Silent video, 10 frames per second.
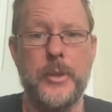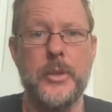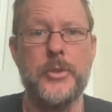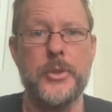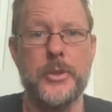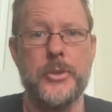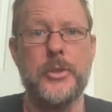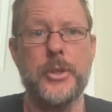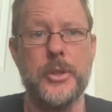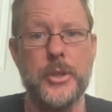It's
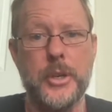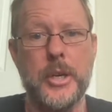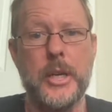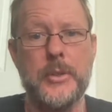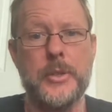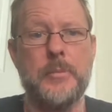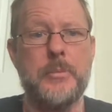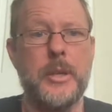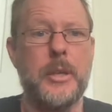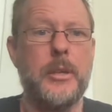just denying
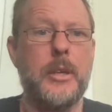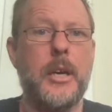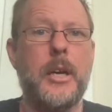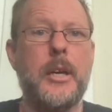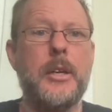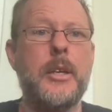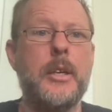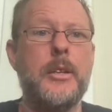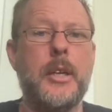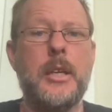something
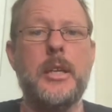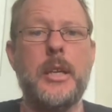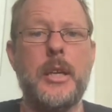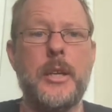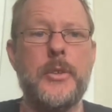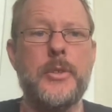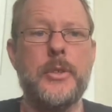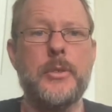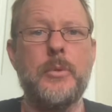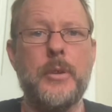that it needs.
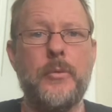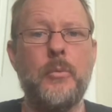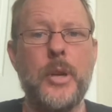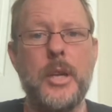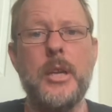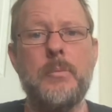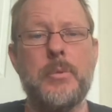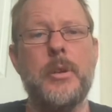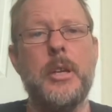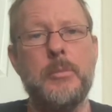If we
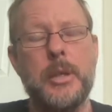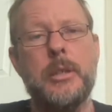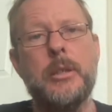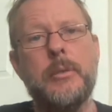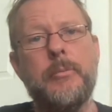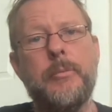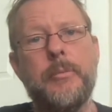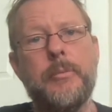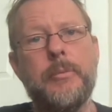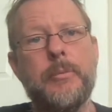prohibit
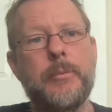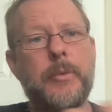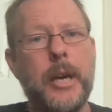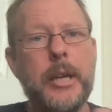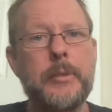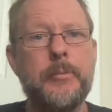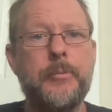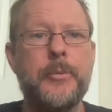that,